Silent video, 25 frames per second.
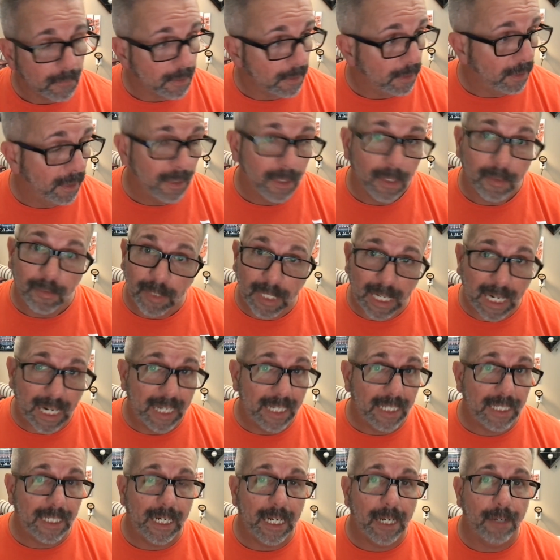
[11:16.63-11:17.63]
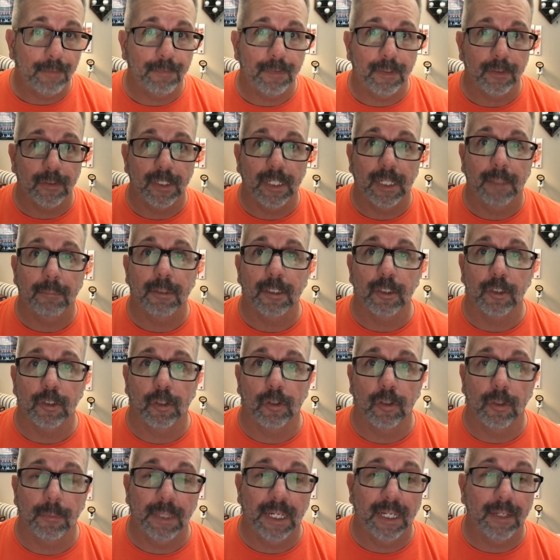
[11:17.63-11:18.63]
Another guy in the outfield that I'm
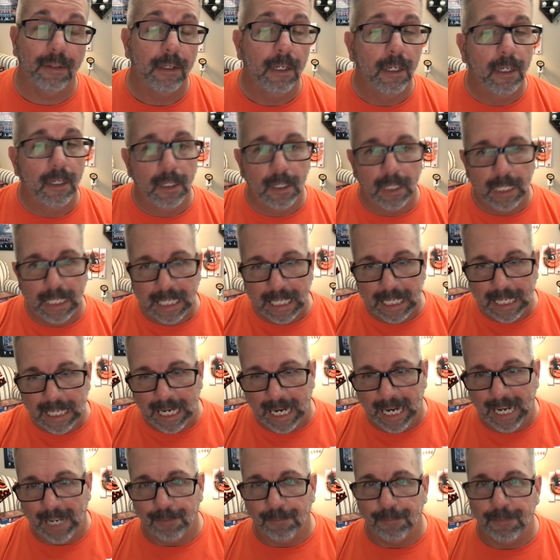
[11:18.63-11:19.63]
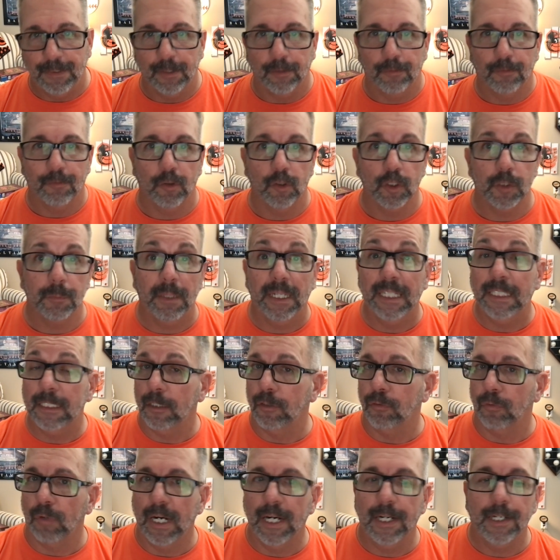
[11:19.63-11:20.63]
concerned about, outfield first base,
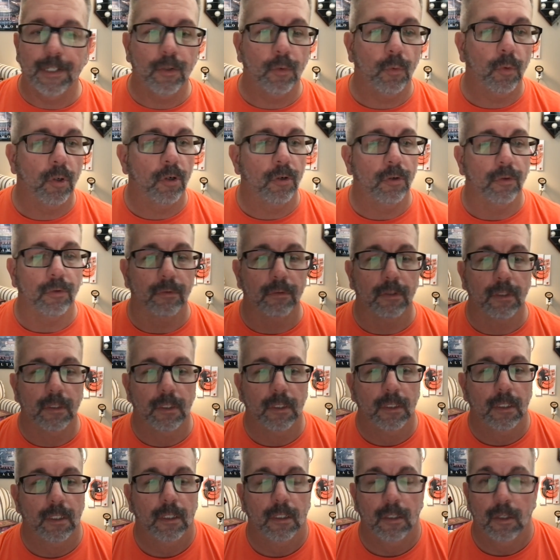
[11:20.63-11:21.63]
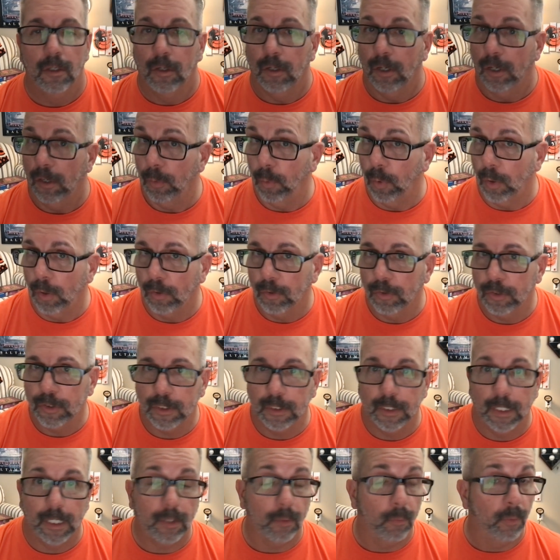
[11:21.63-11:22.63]
is Ryan O'Hearn. O'Hearn is
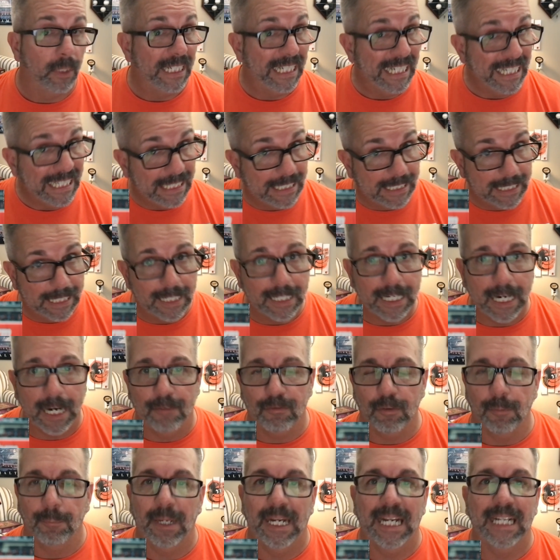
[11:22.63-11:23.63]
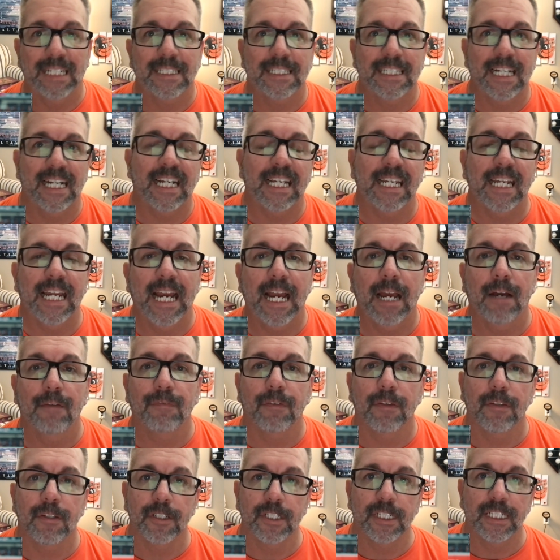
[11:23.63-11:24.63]
another one. He did have a bad second
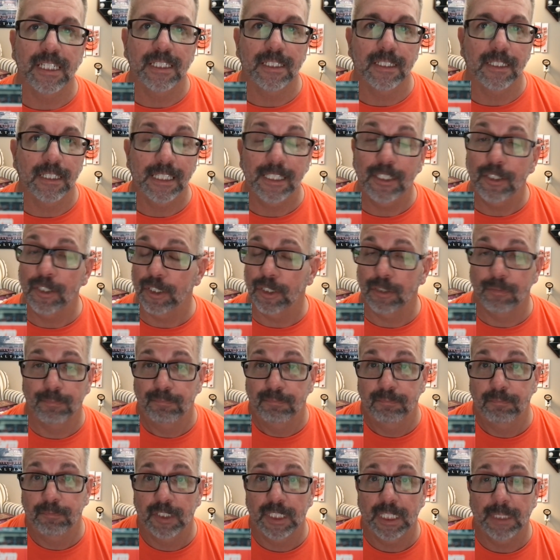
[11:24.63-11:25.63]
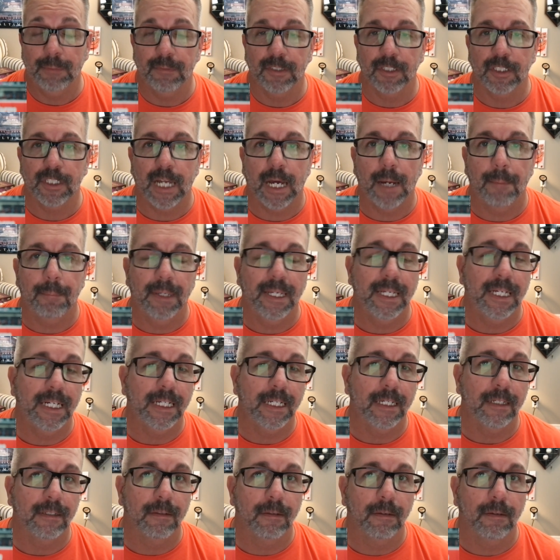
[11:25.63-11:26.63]
half of the season. He just seemed to stop
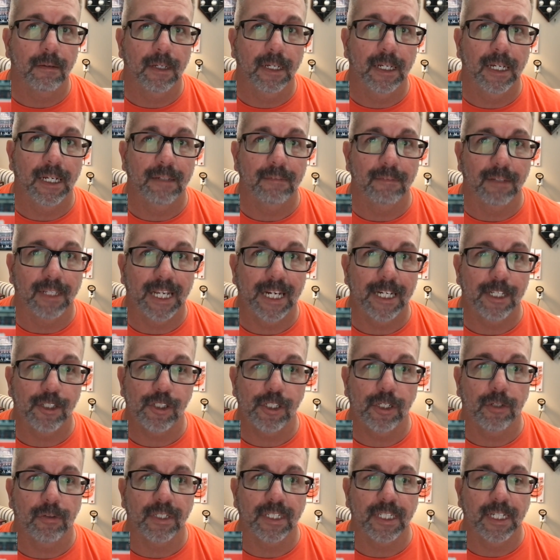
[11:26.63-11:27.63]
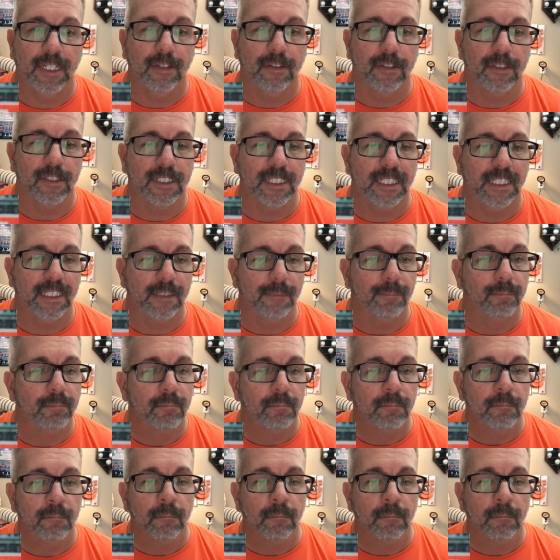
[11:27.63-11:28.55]
hitting it at last year at the end of the season.